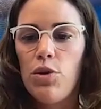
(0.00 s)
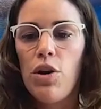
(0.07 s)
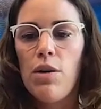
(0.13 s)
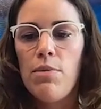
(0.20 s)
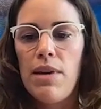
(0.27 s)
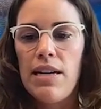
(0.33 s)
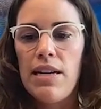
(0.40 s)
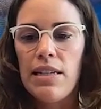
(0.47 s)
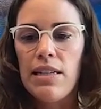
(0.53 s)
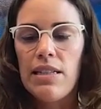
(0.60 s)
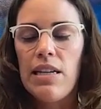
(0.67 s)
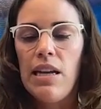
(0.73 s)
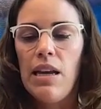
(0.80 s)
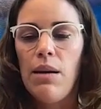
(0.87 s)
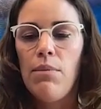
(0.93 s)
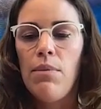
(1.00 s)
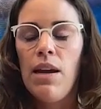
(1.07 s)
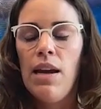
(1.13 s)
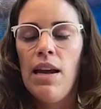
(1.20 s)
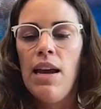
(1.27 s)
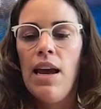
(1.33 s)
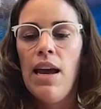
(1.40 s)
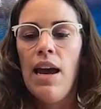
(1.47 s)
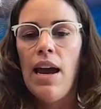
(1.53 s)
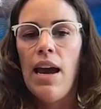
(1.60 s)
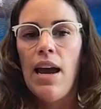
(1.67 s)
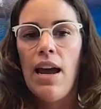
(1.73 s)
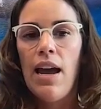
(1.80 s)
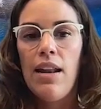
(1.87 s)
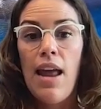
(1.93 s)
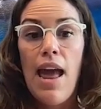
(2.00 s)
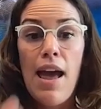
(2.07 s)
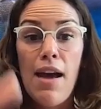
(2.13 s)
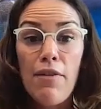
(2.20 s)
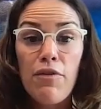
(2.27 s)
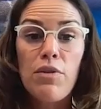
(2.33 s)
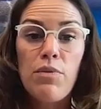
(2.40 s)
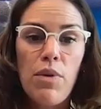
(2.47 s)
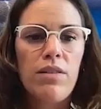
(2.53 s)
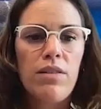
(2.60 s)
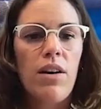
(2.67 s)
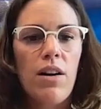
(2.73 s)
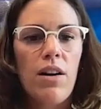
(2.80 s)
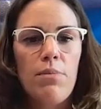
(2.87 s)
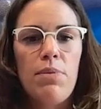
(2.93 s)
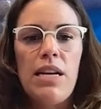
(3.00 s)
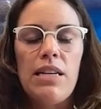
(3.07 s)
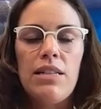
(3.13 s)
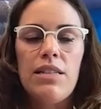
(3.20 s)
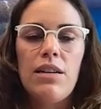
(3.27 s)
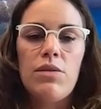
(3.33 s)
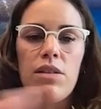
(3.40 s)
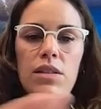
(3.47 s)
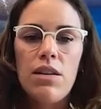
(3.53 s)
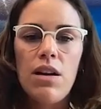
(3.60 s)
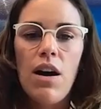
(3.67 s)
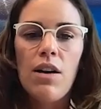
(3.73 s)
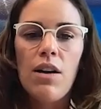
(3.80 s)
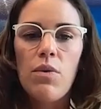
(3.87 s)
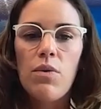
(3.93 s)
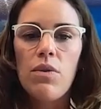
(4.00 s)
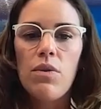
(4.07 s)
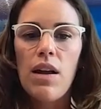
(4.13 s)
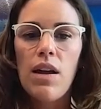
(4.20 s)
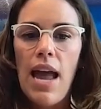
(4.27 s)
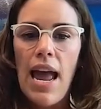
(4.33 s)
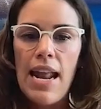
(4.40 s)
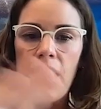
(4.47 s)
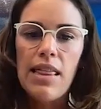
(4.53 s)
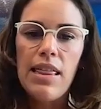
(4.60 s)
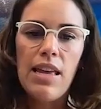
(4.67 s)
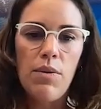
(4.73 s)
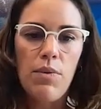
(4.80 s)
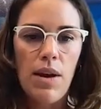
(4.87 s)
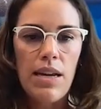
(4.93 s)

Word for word: who are an amazing team and everyone got a piece there was not anything